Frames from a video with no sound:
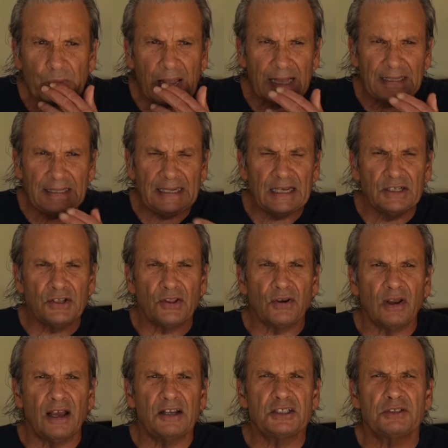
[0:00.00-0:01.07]
at the end of their
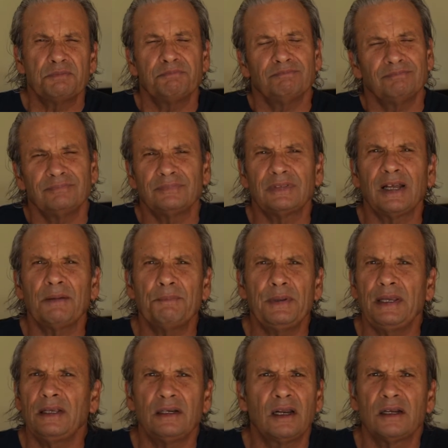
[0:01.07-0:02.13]
lives not
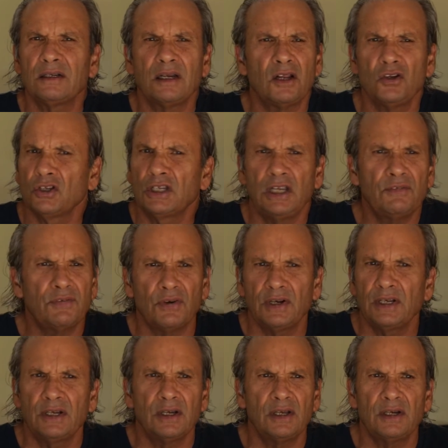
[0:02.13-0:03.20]
looking very
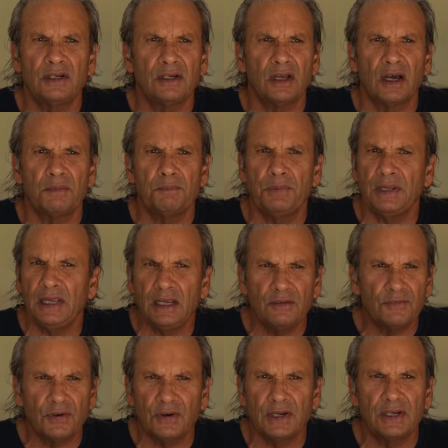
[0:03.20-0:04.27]
good, not being
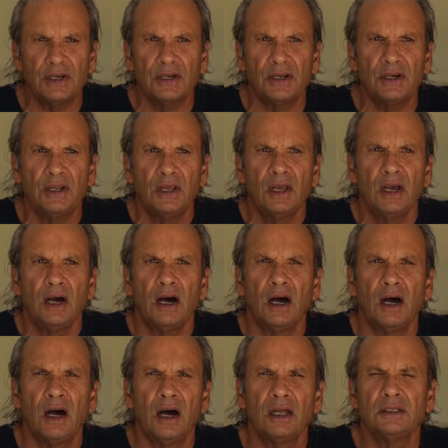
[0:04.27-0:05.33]
very good,
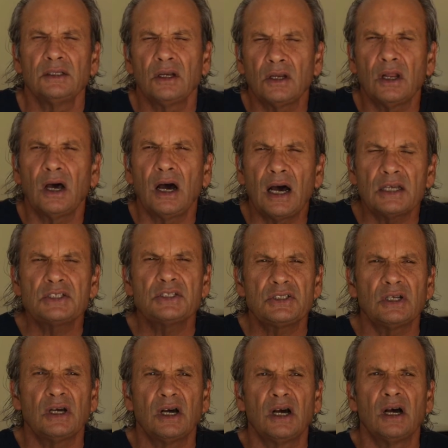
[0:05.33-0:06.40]
a little
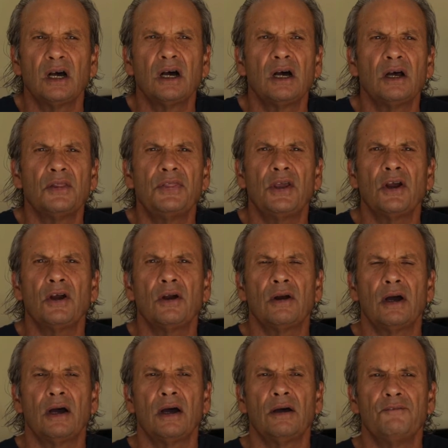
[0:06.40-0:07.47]
lost.
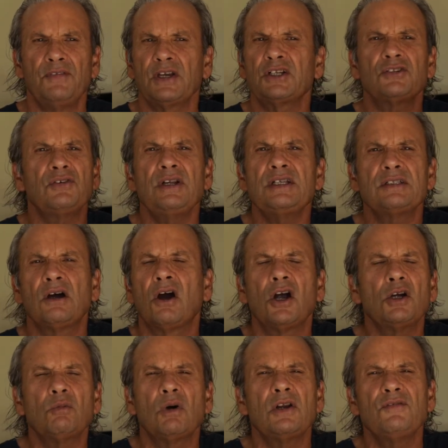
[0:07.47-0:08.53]
Their victories,
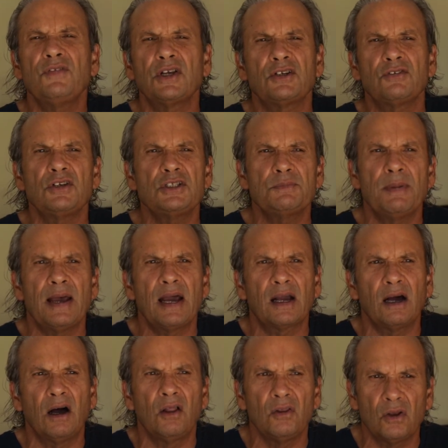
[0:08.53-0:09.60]
hard-won victories back
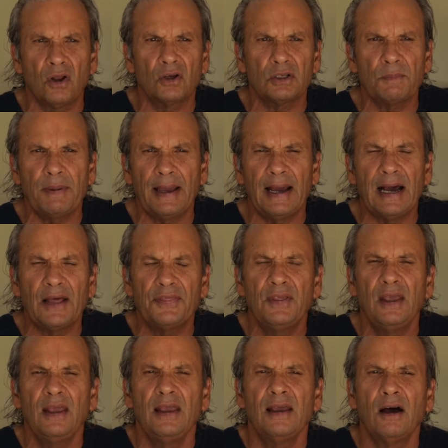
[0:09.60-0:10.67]
all along the path,
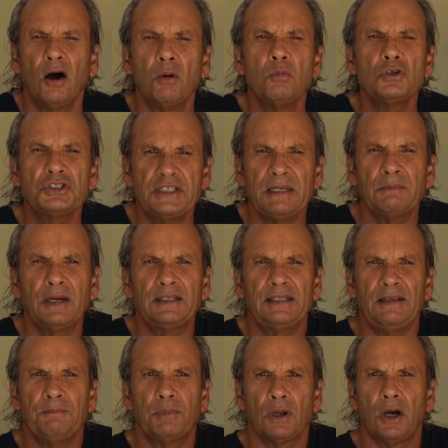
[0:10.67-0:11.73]
almost seem like
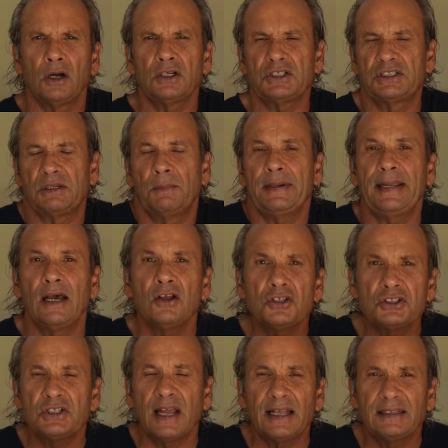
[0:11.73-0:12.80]
they belong to somebody
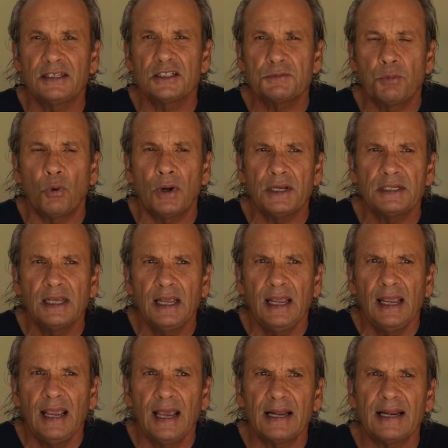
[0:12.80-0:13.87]
else at this point.
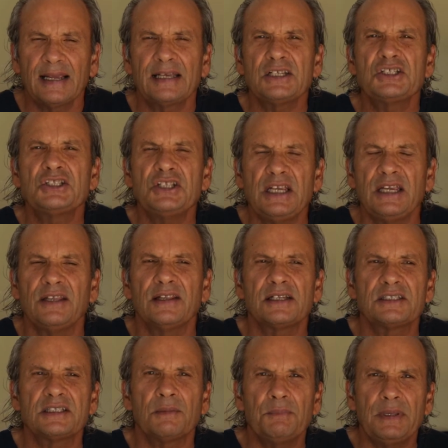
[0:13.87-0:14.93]
And I can see that
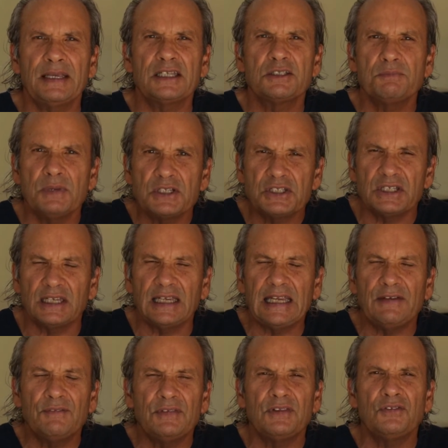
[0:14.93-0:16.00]
something is missing,
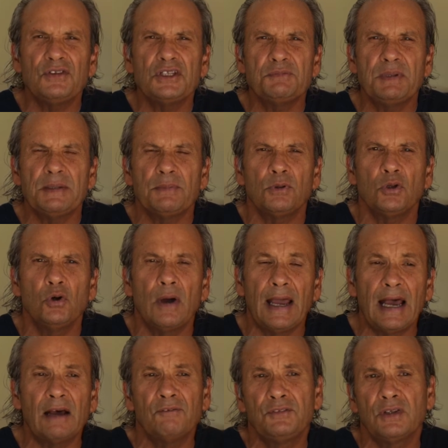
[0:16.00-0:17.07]
even to these people who
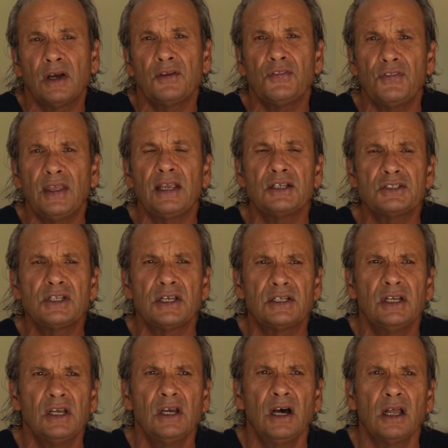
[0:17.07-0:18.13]
have done things that
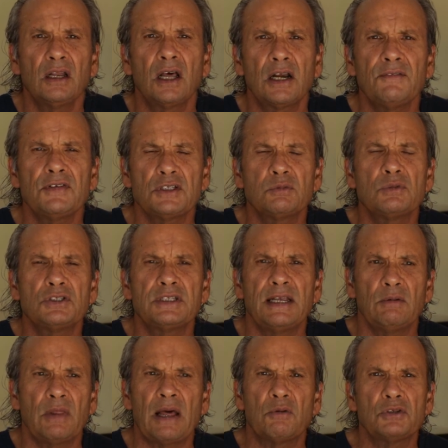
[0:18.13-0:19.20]
a lot of us would
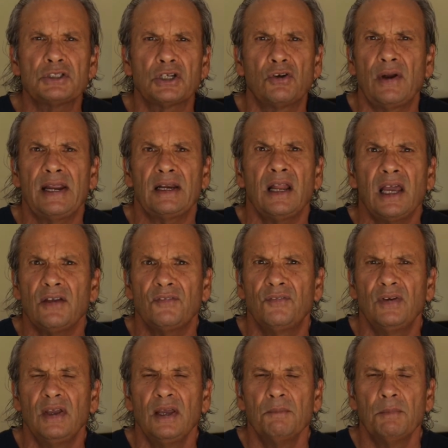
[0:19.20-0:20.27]
say, well, that was a great life.
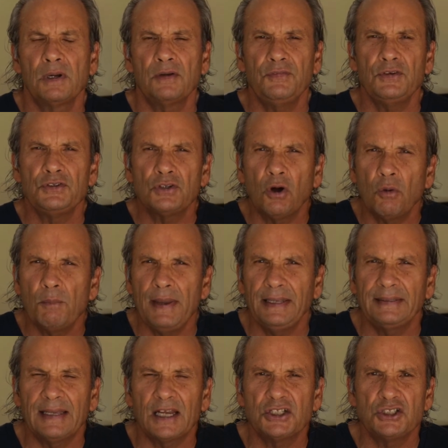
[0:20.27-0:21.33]
But if you don't
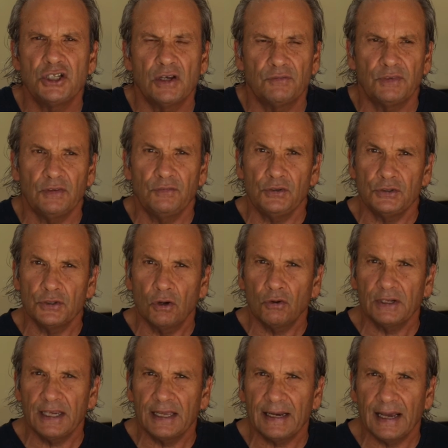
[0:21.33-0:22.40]
make that shift, if you
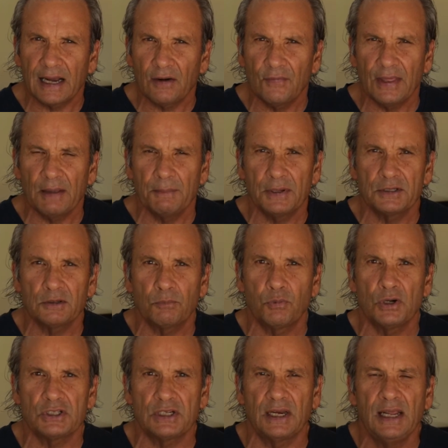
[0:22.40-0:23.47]
don't get out of that mental
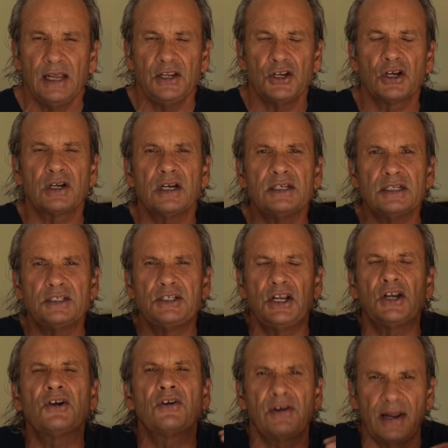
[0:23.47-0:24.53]
prison, you're going to
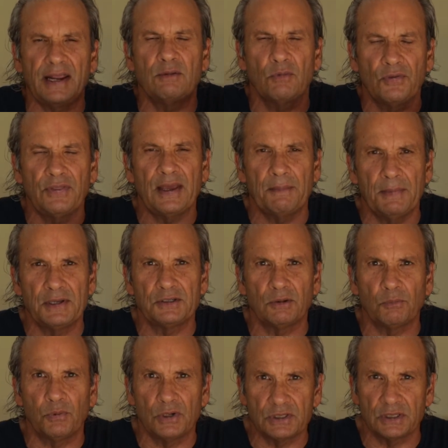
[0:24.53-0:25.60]
deteriorate with that
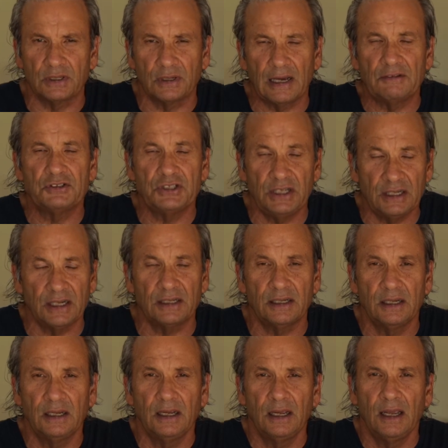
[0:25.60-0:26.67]
mental prison. I've seen it.
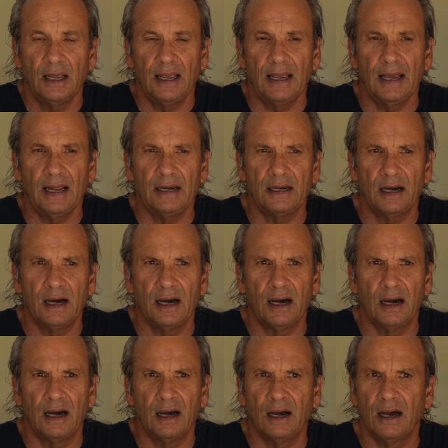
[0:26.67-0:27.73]
And
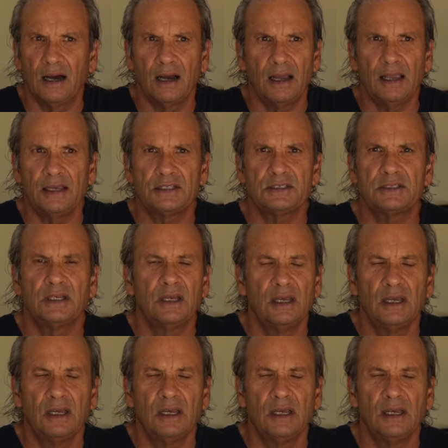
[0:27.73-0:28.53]
it's